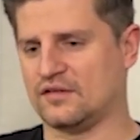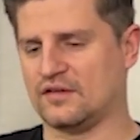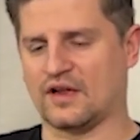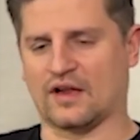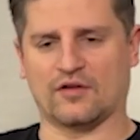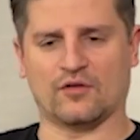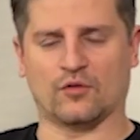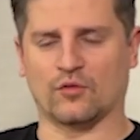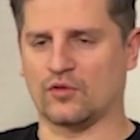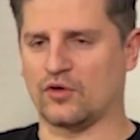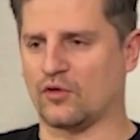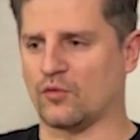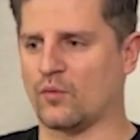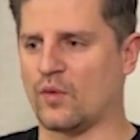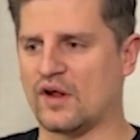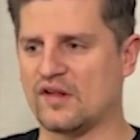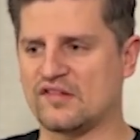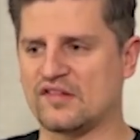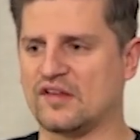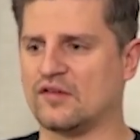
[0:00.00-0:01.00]
Yeah, you're
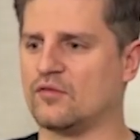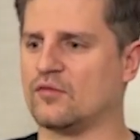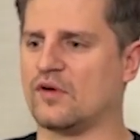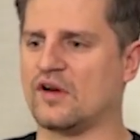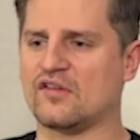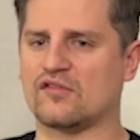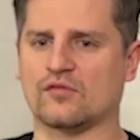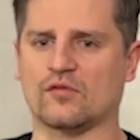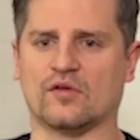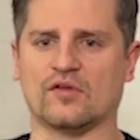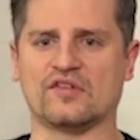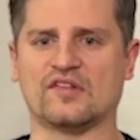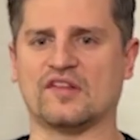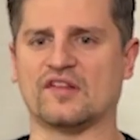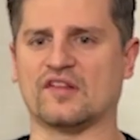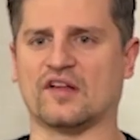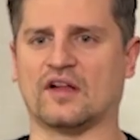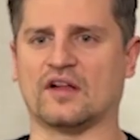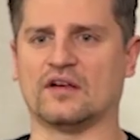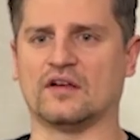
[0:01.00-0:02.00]
wasting
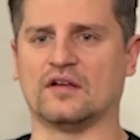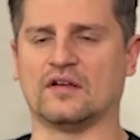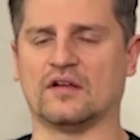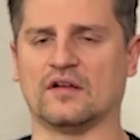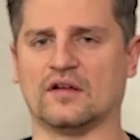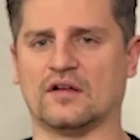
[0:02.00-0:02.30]
resources on